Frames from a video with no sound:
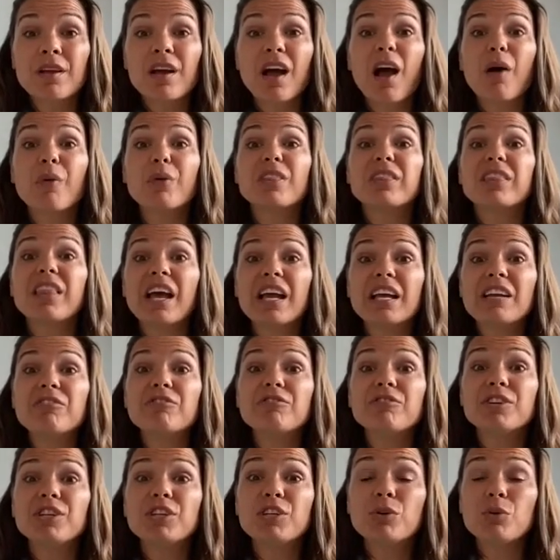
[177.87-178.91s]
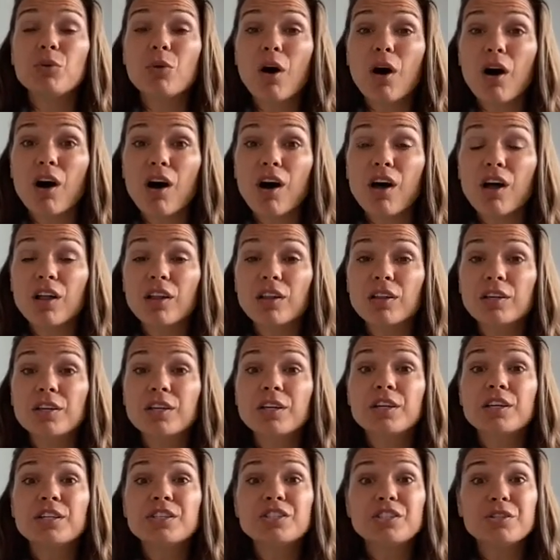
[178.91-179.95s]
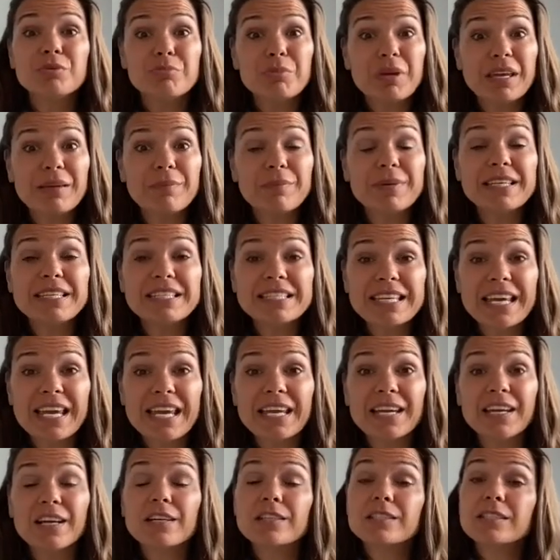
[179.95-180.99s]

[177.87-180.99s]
I would like for you all to maybe take a